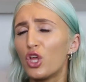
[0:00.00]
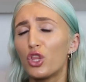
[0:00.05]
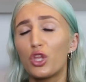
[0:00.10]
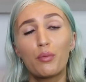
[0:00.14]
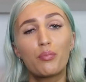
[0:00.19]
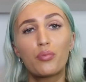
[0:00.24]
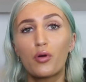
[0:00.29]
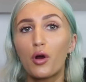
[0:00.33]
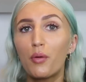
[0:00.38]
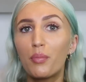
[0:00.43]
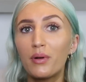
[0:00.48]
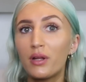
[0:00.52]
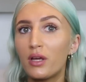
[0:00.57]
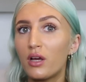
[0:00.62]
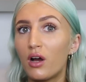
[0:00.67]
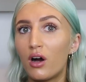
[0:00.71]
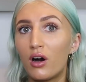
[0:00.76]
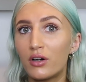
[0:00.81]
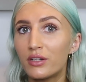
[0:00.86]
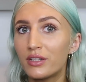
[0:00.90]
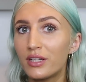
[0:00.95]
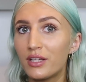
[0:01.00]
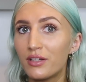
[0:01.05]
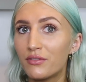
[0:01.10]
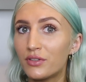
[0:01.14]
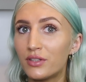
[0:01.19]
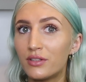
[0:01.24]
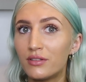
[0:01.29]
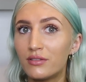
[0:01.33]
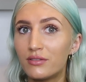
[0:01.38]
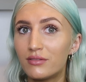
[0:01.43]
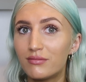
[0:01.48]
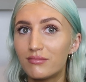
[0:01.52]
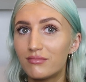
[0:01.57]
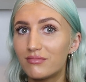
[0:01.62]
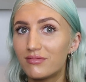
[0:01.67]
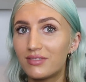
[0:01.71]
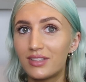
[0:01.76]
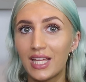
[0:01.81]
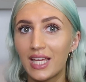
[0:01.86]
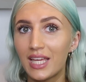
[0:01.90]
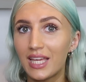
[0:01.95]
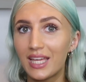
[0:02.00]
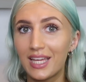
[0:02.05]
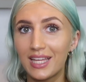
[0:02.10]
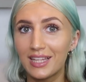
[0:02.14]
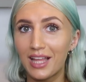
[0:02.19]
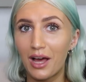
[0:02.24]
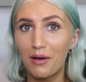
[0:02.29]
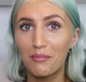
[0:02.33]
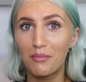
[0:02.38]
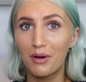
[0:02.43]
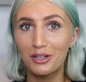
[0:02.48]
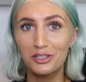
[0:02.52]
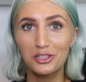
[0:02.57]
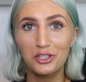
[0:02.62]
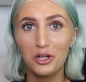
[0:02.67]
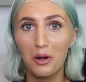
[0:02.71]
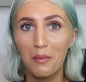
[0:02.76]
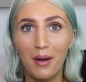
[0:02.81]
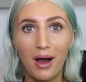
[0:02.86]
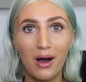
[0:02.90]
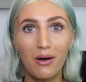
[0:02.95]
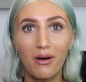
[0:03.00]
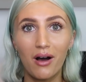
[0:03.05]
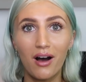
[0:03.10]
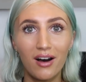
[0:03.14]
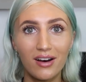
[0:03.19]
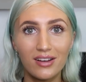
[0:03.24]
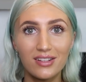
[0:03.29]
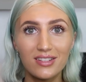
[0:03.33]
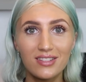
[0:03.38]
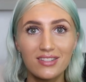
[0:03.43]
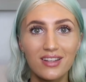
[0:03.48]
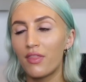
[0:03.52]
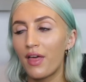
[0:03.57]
that probably aren't even thinking that much about us.